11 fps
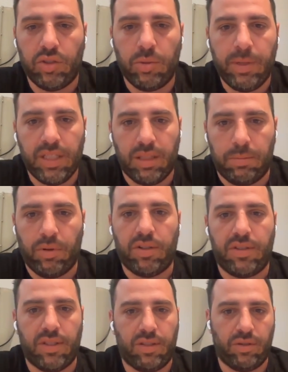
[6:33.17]
automate the
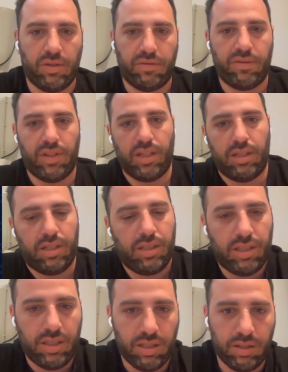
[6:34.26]
process of
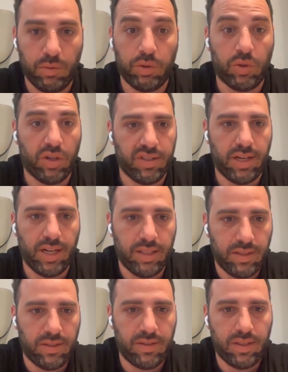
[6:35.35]
root cause
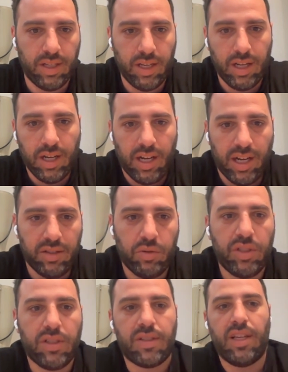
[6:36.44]
analysis. And
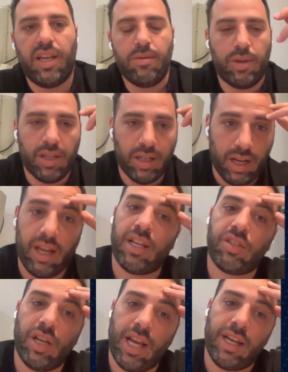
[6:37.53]
to this day, we
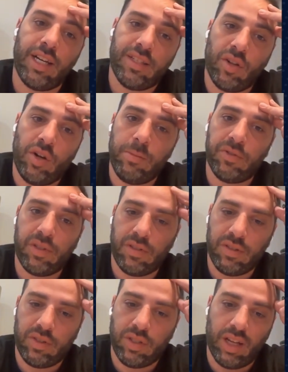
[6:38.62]
actually have
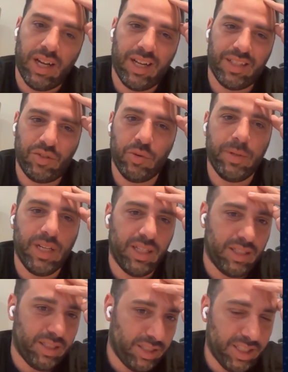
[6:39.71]
almost 2
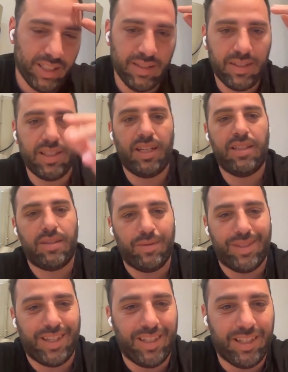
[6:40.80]
million incidents.
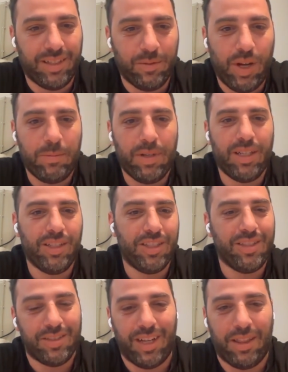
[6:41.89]
We said here 1
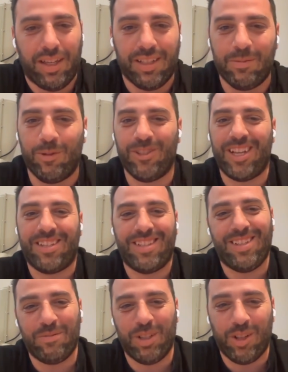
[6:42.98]
million. I think it's more
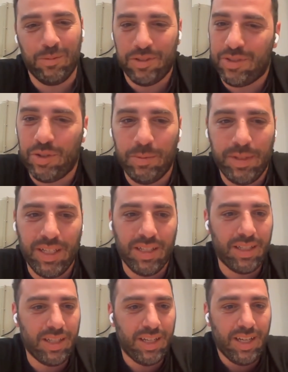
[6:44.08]
sexy, but almost 2
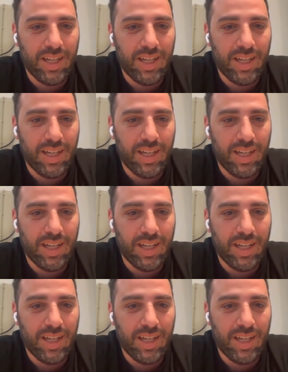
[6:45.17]
million